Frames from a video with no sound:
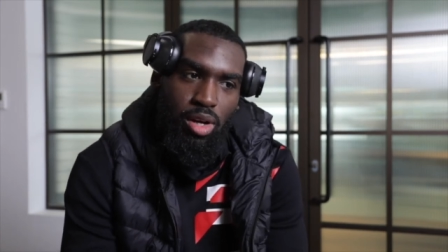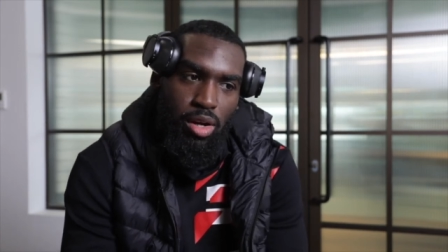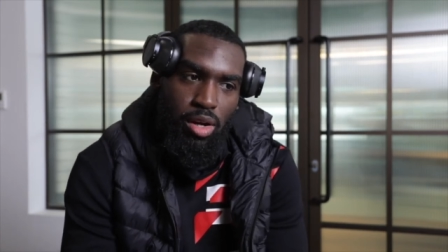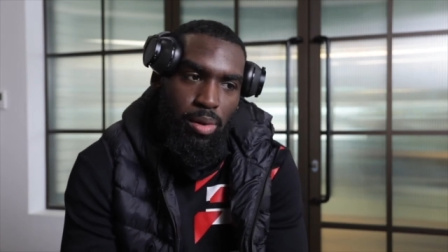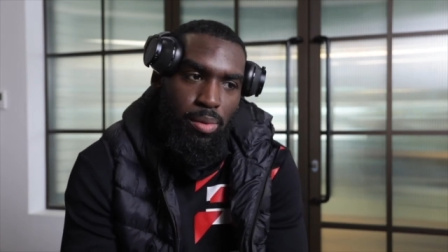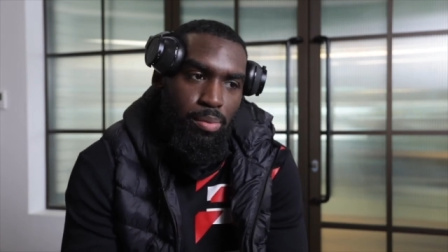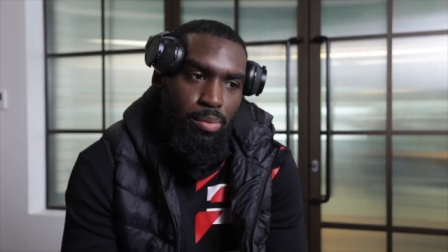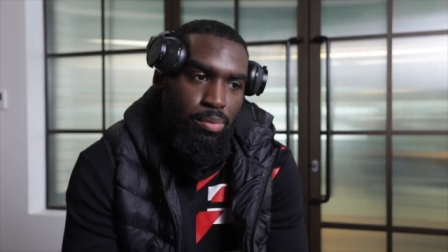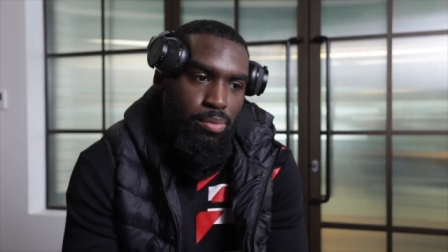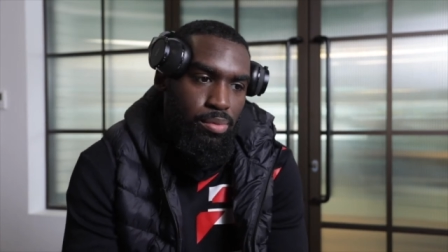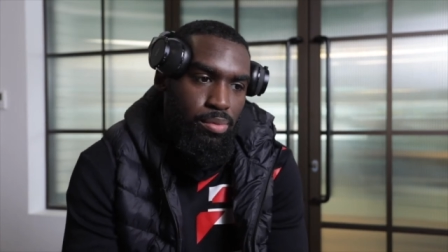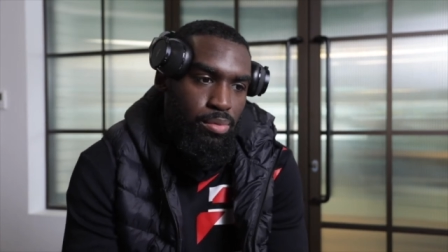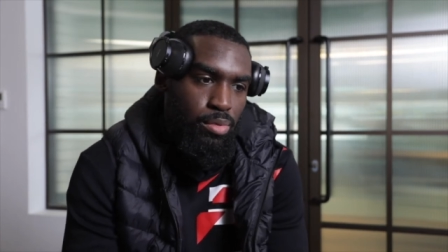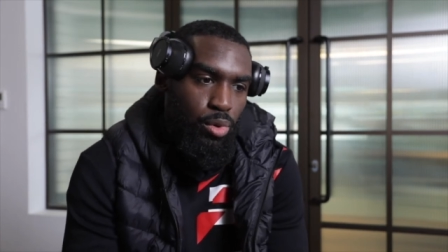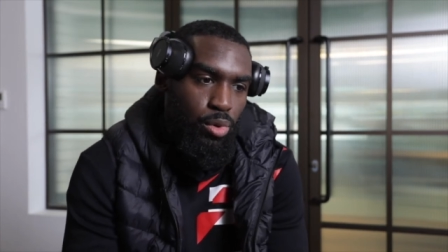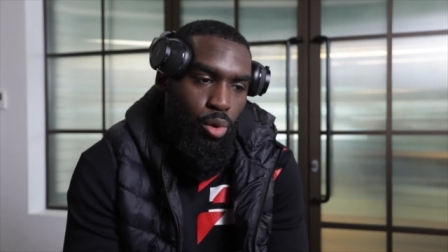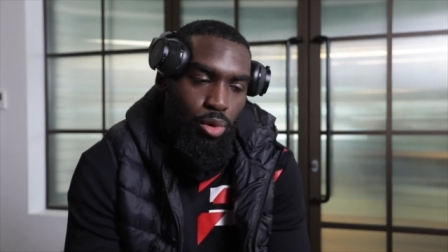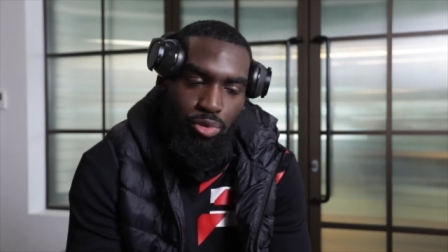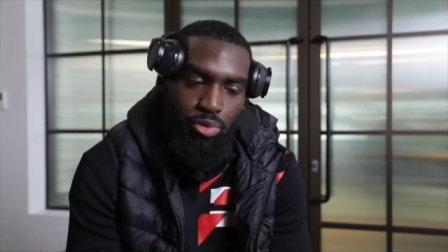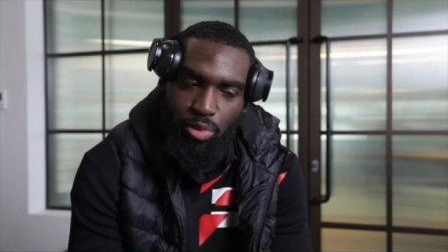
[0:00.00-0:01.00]
um,
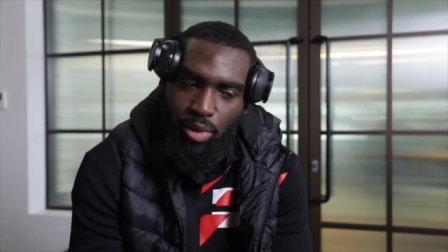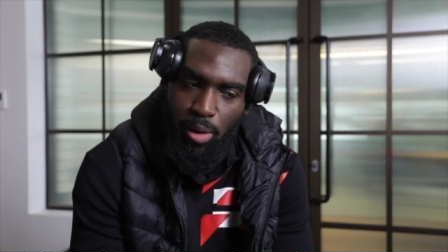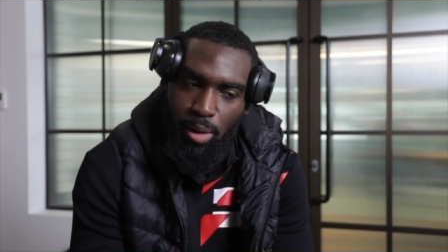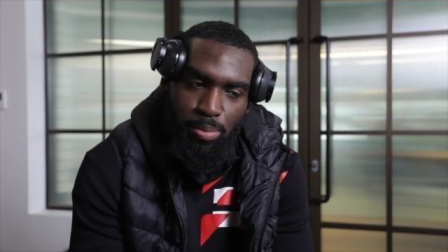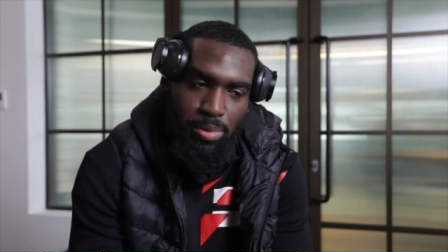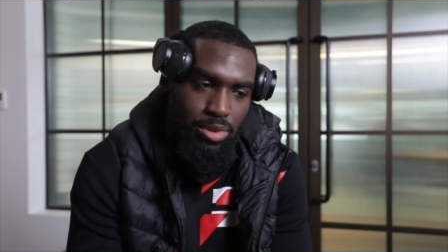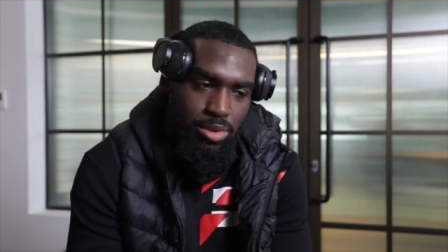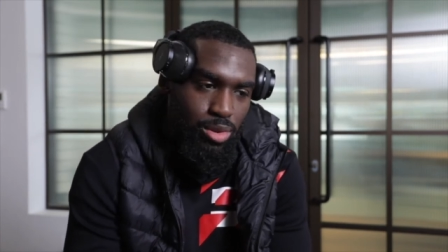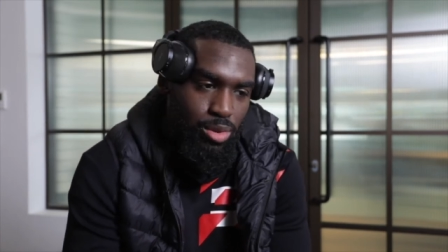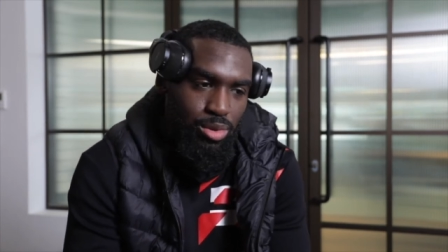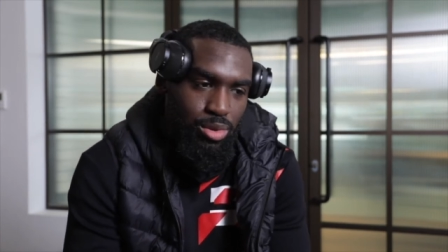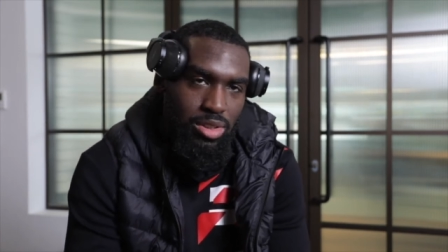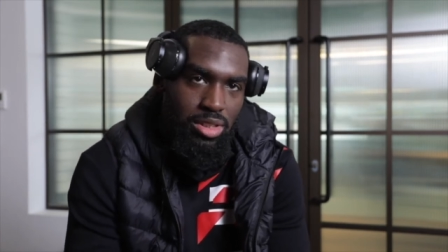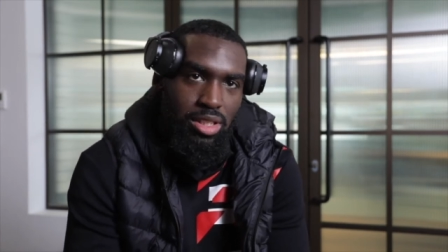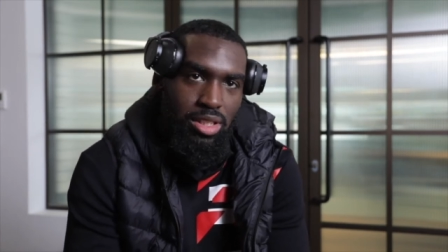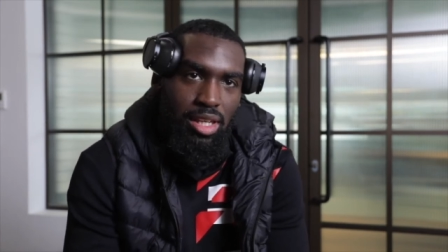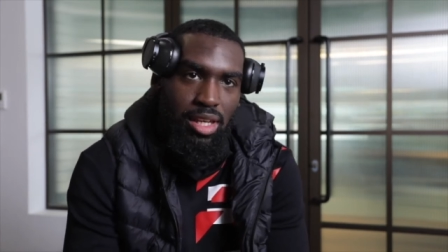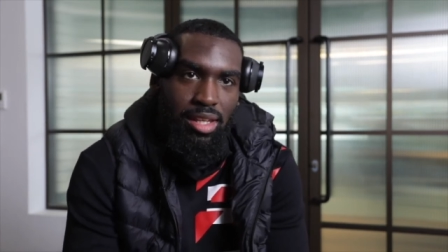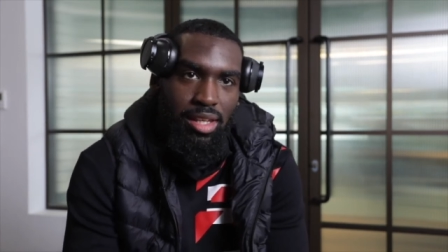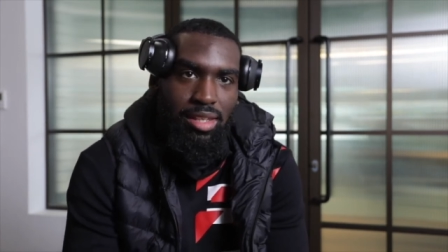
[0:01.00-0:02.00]
all three episodes
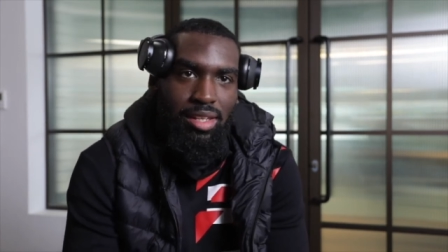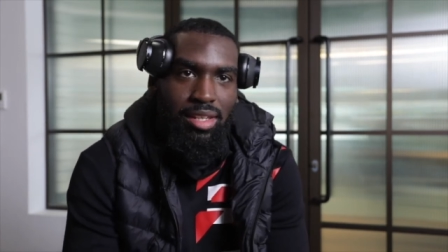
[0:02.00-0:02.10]
again,